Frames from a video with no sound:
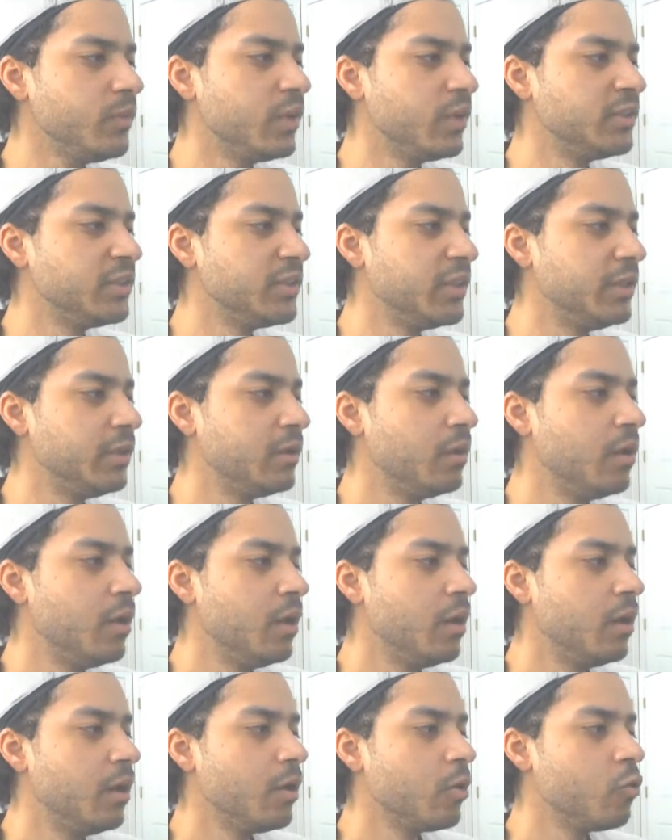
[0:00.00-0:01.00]
Let's see.
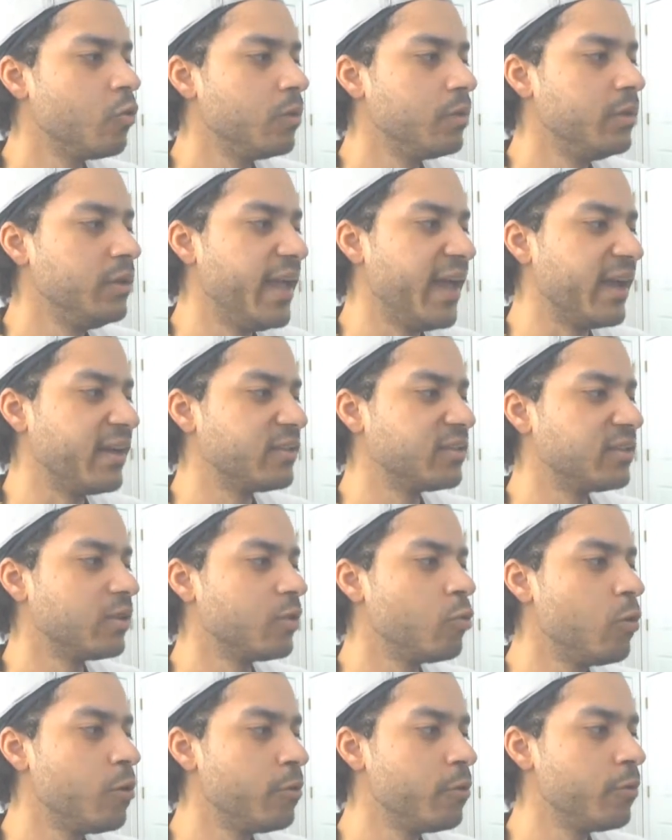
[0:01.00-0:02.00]

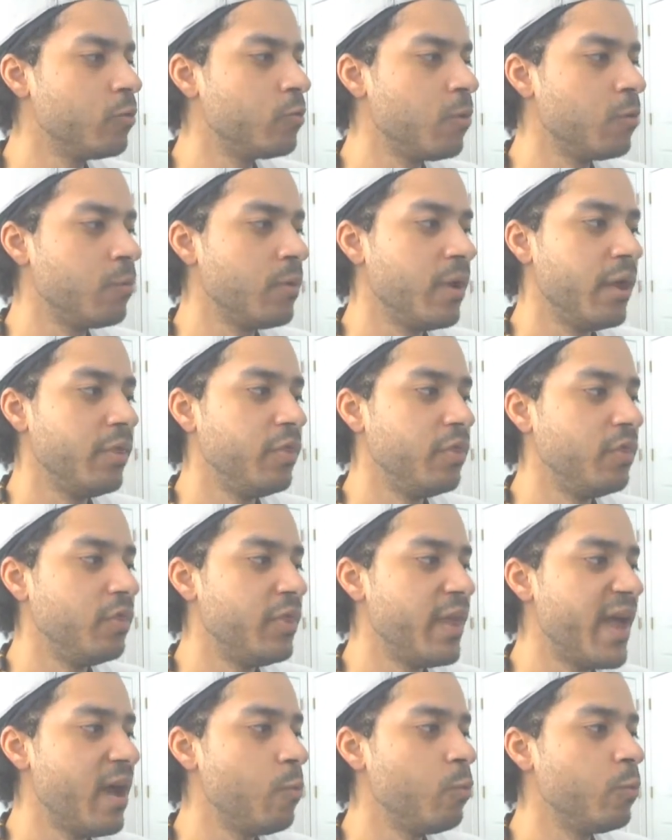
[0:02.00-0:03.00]
Next, quote unquote,
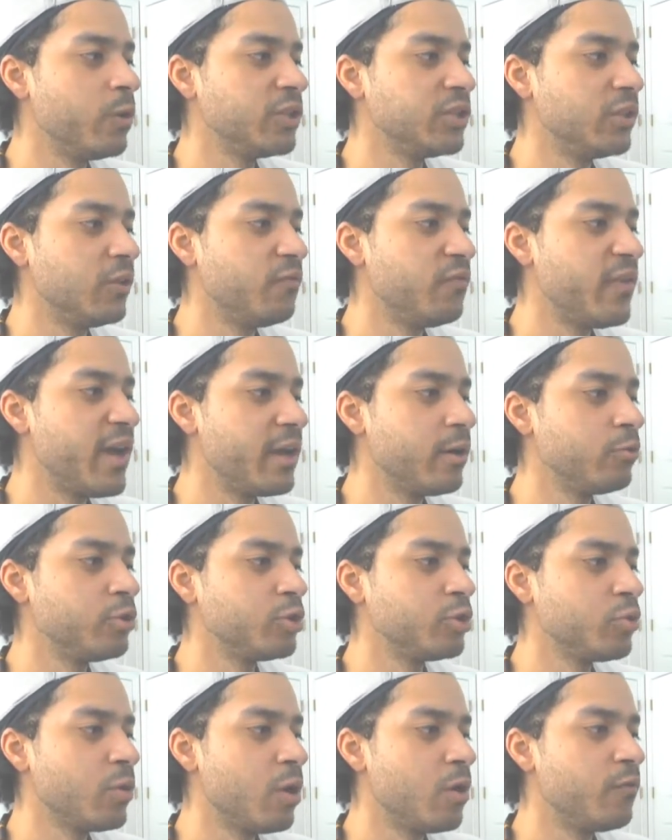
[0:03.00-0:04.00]
that was the final
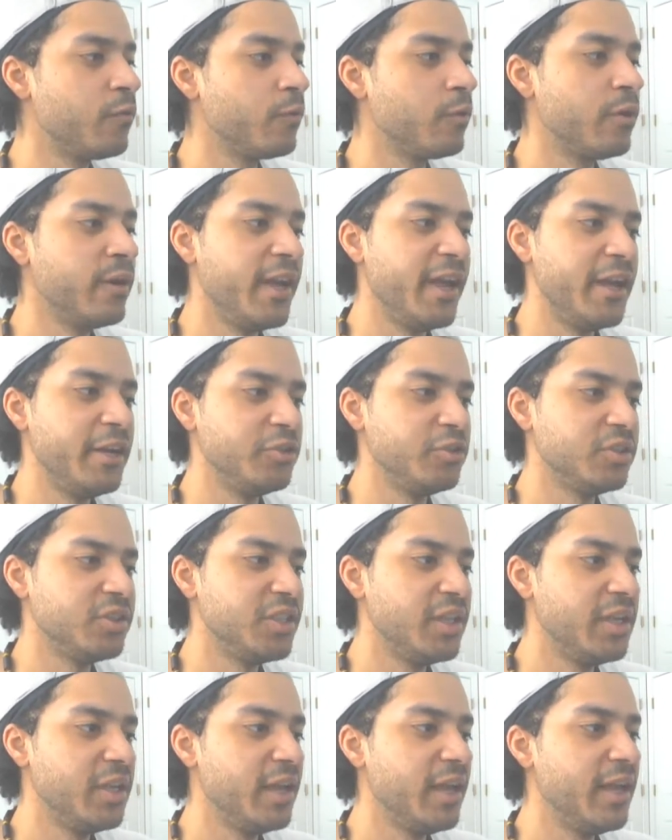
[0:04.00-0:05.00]
straw for her
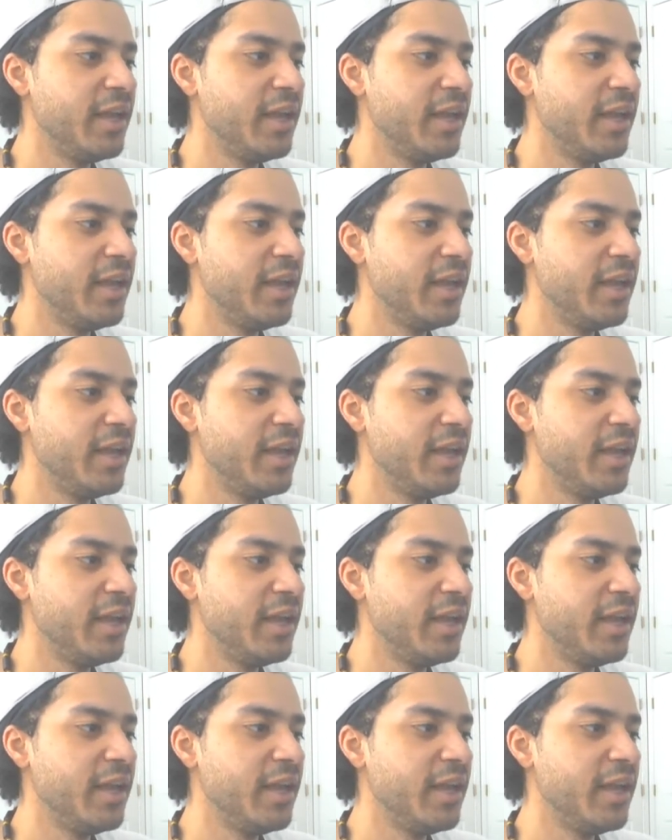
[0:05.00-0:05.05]
agency,